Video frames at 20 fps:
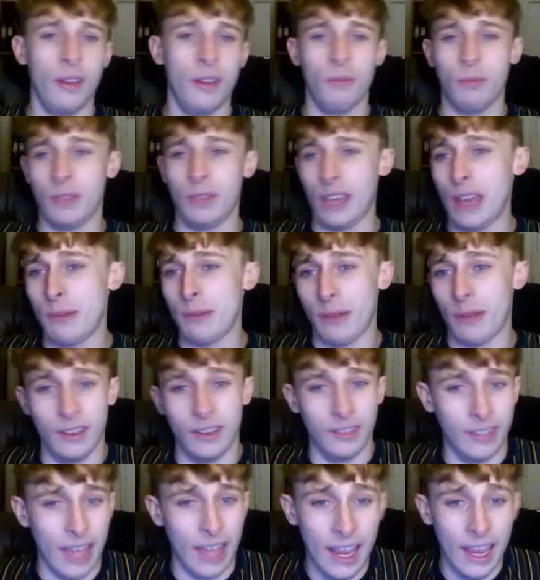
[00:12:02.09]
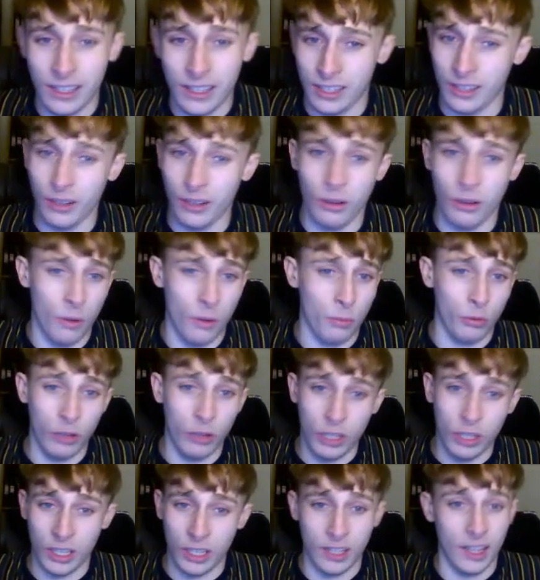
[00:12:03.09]
Yeah, man, KTO,
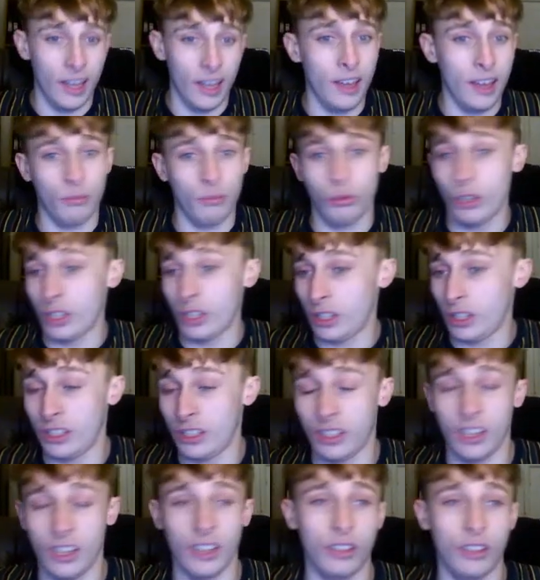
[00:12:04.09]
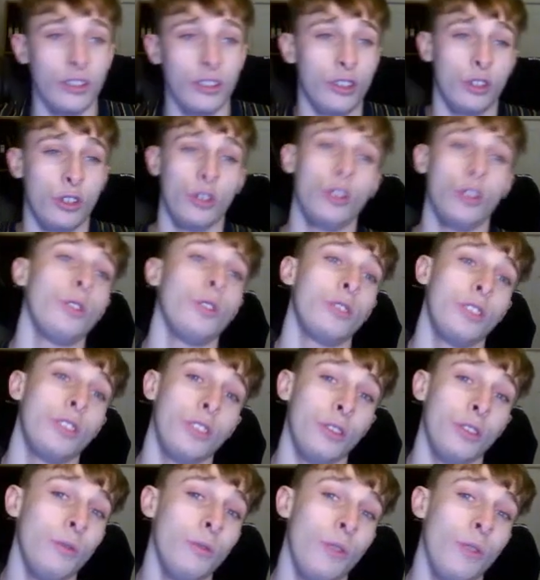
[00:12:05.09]
appreciate that. Appreciate the suggestions. You know what to
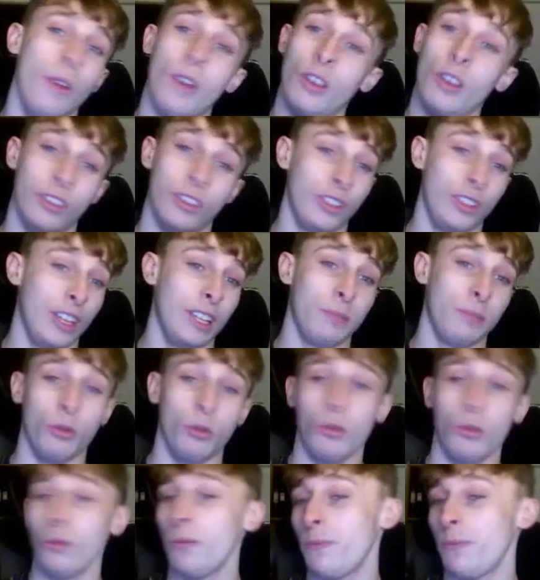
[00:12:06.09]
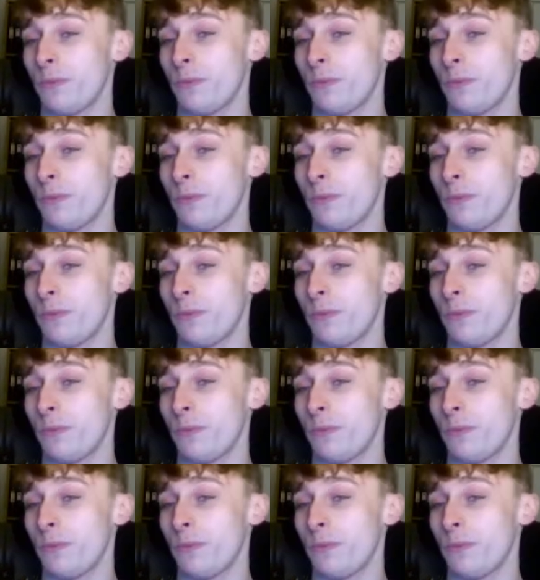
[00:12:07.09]
do, suggest more.